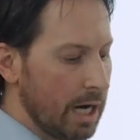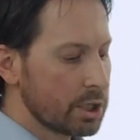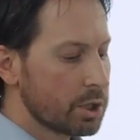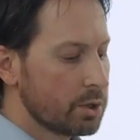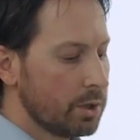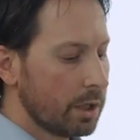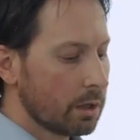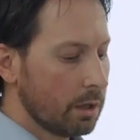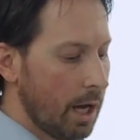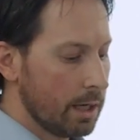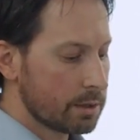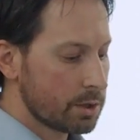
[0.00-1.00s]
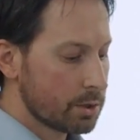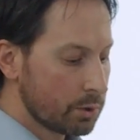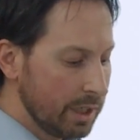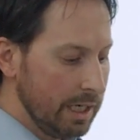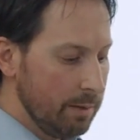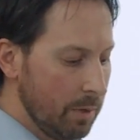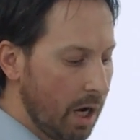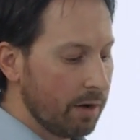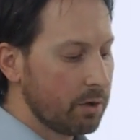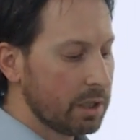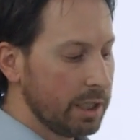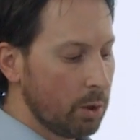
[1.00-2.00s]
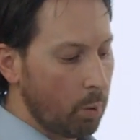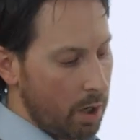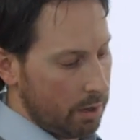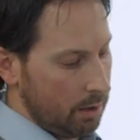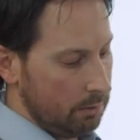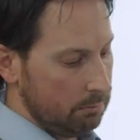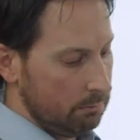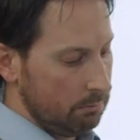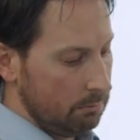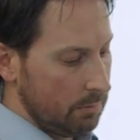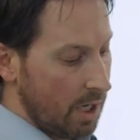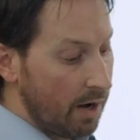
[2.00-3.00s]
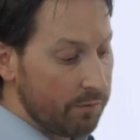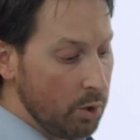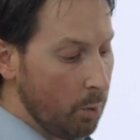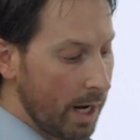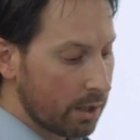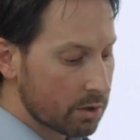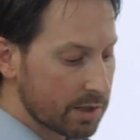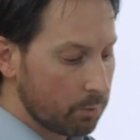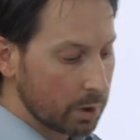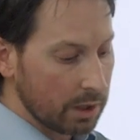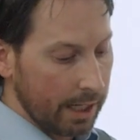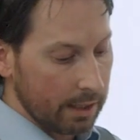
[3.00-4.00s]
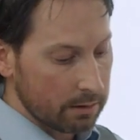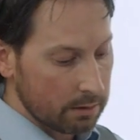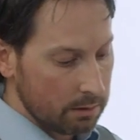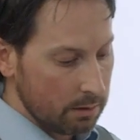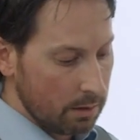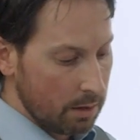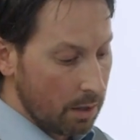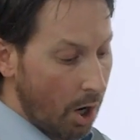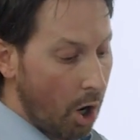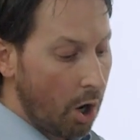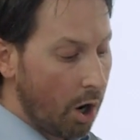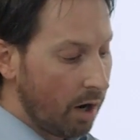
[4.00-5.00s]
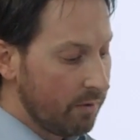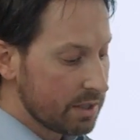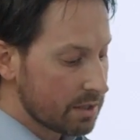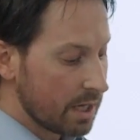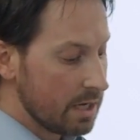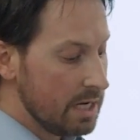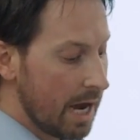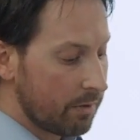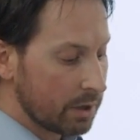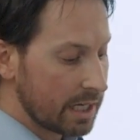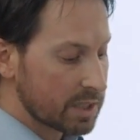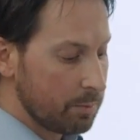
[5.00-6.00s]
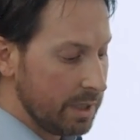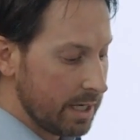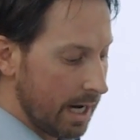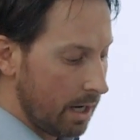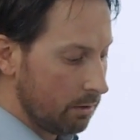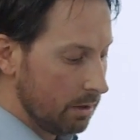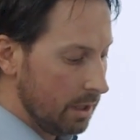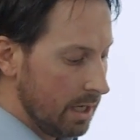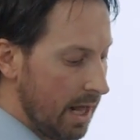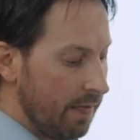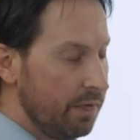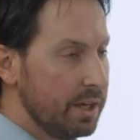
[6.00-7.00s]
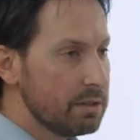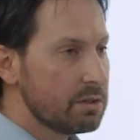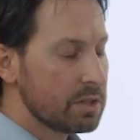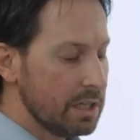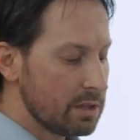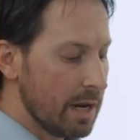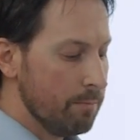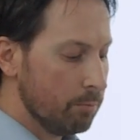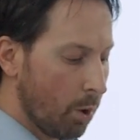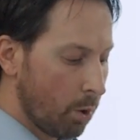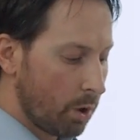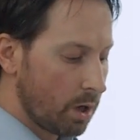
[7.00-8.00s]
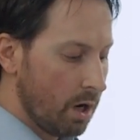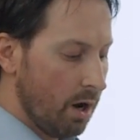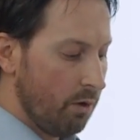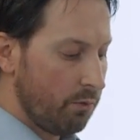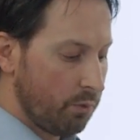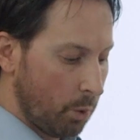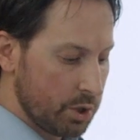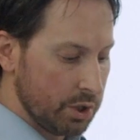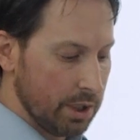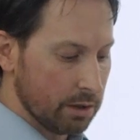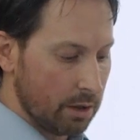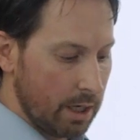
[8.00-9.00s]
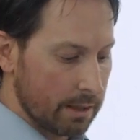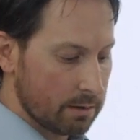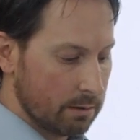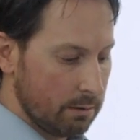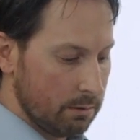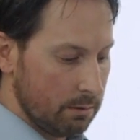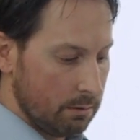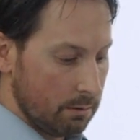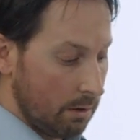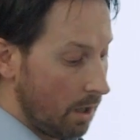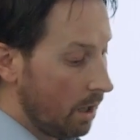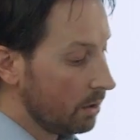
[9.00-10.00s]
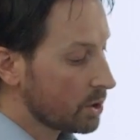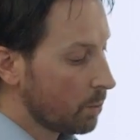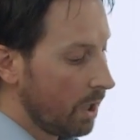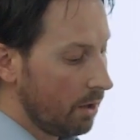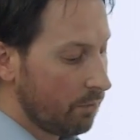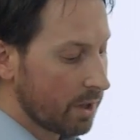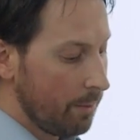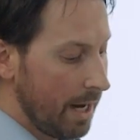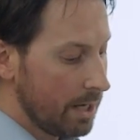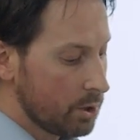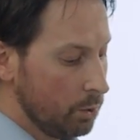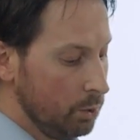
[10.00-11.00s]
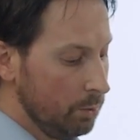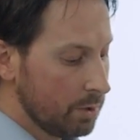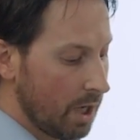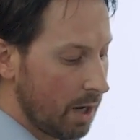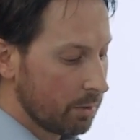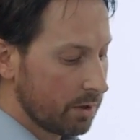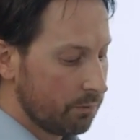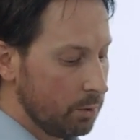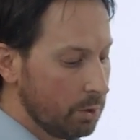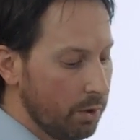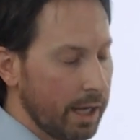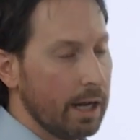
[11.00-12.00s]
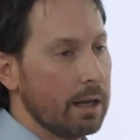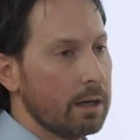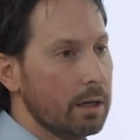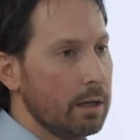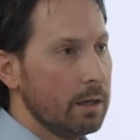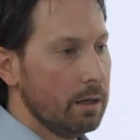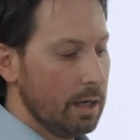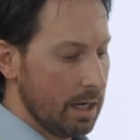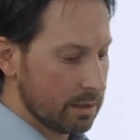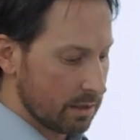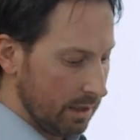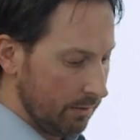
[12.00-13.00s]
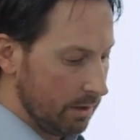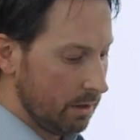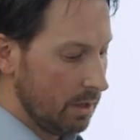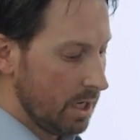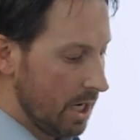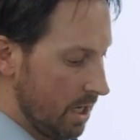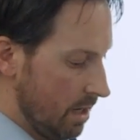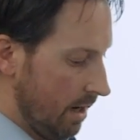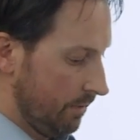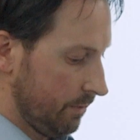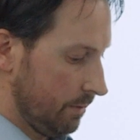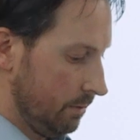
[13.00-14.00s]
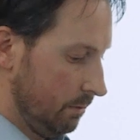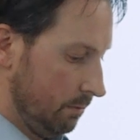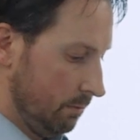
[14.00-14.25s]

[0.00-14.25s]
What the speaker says: A stream of clear water, a few acres of woodland, a harvest that never lets me down. This is a more fortunate lot. All is well for the man to whom God with a frugal hand has given enough.